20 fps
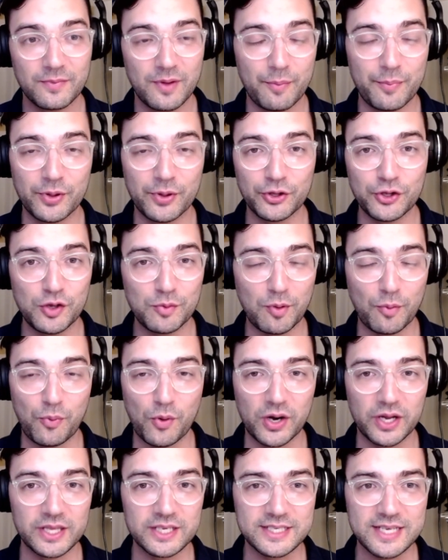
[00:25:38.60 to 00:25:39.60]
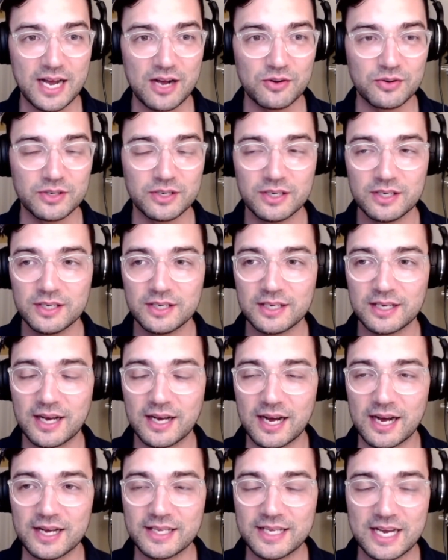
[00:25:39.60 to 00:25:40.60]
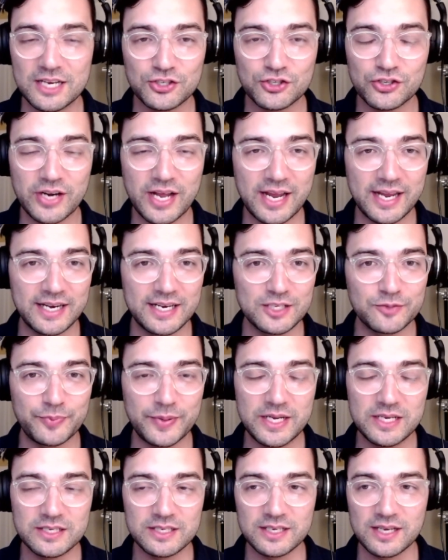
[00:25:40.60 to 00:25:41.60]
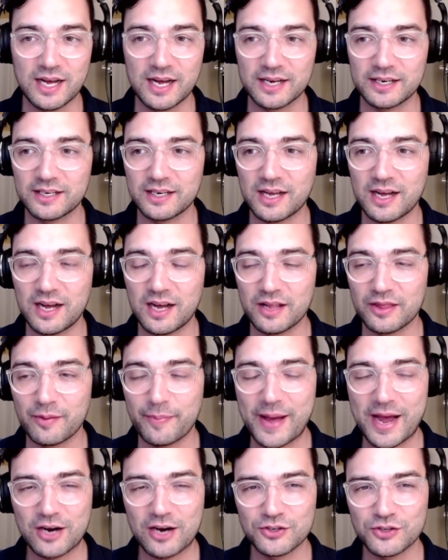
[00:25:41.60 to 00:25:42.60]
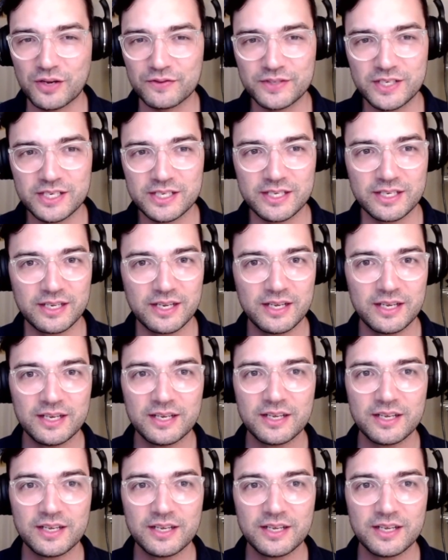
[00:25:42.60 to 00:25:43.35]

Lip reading: Bill Huber pointed this out yesterday in his piece on the Packers offseason.